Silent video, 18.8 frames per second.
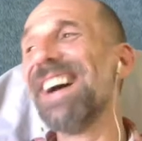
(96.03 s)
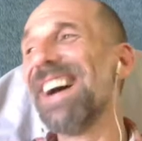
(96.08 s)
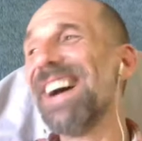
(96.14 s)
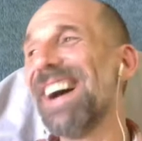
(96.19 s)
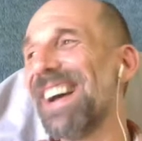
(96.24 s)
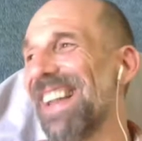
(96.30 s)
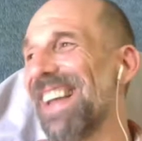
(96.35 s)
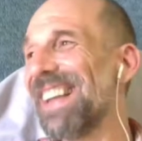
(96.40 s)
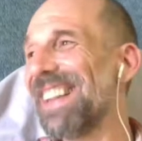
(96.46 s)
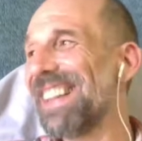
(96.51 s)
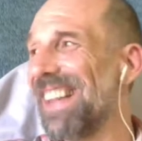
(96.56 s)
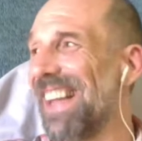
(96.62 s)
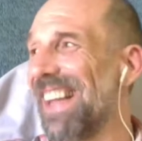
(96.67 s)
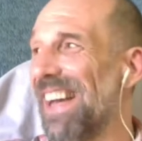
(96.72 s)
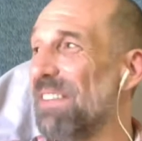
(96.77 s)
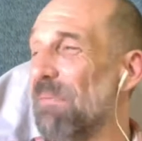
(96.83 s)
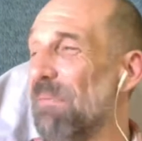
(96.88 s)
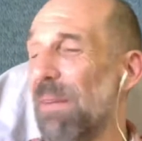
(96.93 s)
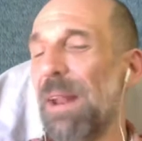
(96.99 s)
I like
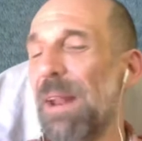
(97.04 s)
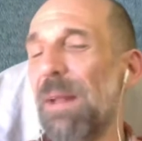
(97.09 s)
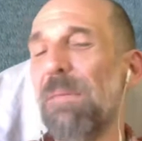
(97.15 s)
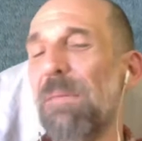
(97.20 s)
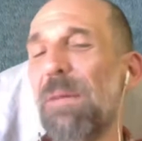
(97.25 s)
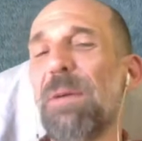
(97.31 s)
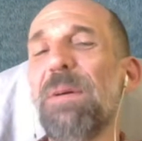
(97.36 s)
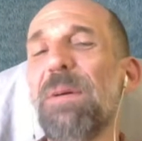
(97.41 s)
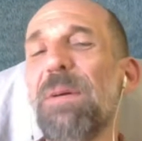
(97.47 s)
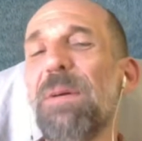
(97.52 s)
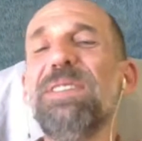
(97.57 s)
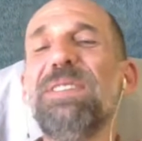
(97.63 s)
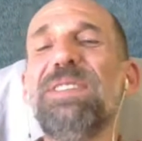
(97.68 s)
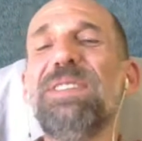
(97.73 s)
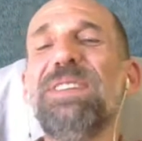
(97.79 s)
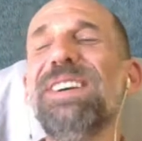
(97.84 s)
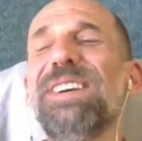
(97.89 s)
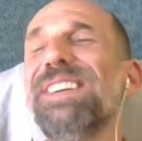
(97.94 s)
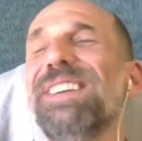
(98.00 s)
that, but I'm not quite
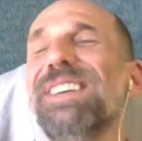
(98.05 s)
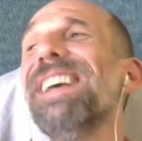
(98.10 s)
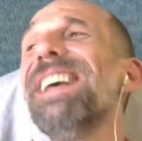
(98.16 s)
sure.